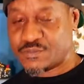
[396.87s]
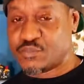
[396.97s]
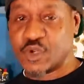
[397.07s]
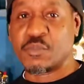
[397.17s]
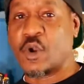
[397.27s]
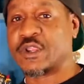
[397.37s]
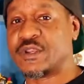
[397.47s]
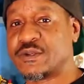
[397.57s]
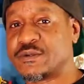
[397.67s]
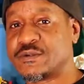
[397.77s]
bookmark
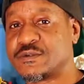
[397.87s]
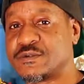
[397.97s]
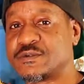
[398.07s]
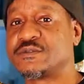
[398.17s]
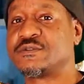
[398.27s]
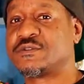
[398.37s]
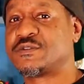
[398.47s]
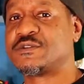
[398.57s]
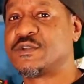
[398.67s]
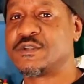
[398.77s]
it,
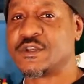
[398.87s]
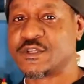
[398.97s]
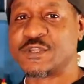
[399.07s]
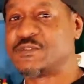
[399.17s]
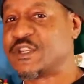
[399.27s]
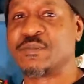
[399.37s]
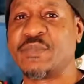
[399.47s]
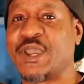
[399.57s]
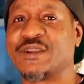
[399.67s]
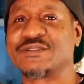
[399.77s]
and keep checking
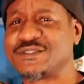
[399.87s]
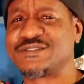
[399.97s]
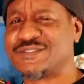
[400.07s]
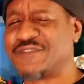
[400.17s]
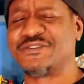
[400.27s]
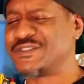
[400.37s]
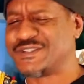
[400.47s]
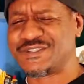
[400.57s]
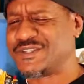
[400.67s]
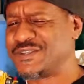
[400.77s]
back because it's definitely
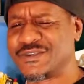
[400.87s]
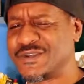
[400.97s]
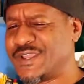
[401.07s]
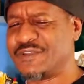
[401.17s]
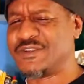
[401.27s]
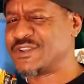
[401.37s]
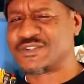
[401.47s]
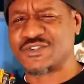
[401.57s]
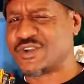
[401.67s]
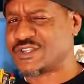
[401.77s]
still under heavy
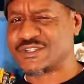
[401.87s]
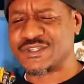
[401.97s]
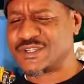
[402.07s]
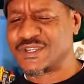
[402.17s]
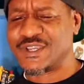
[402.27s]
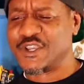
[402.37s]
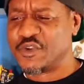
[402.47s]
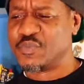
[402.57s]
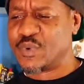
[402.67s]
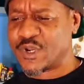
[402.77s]
construction.
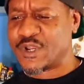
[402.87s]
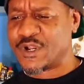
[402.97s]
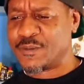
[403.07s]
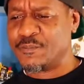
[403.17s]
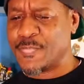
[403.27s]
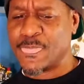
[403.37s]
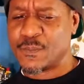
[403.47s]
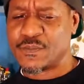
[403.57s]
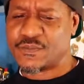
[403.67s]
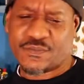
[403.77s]
But
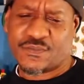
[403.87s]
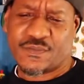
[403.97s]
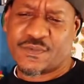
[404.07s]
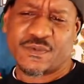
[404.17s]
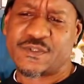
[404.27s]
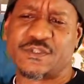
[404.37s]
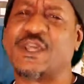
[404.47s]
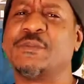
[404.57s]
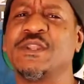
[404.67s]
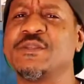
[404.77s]
it's
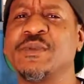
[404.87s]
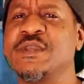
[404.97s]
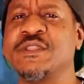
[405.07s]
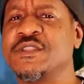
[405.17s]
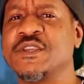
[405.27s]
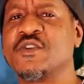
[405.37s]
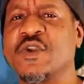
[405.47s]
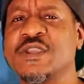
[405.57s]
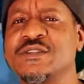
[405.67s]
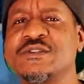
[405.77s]
not meant to be anything
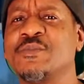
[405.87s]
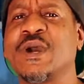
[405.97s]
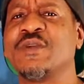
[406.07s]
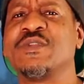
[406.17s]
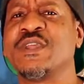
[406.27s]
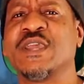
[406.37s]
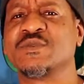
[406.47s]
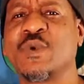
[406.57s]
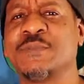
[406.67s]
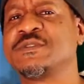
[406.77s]
crazy. Nobody really has
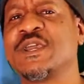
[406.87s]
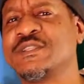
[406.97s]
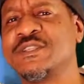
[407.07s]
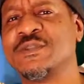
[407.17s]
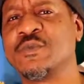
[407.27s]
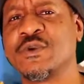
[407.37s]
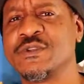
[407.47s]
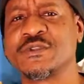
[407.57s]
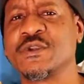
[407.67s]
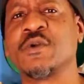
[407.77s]
websites anymore.
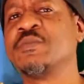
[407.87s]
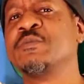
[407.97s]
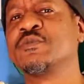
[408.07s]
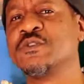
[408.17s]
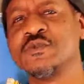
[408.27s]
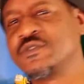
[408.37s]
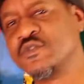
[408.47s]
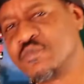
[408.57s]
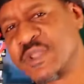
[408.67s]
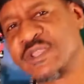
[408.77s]
You just go to people's
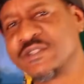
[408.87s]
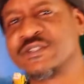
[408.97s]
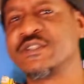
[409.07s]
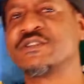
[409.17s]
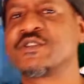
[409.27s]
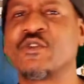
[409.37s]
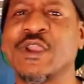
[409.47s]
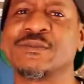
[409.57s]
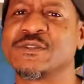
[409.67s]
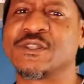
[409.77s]
YouTube pages and
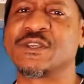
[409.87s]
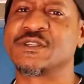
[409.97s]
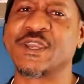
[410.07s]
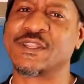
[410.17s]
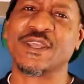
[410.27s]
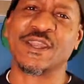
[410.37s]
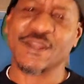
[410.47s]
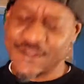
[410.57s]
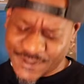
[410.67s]
Instagrams and things like that.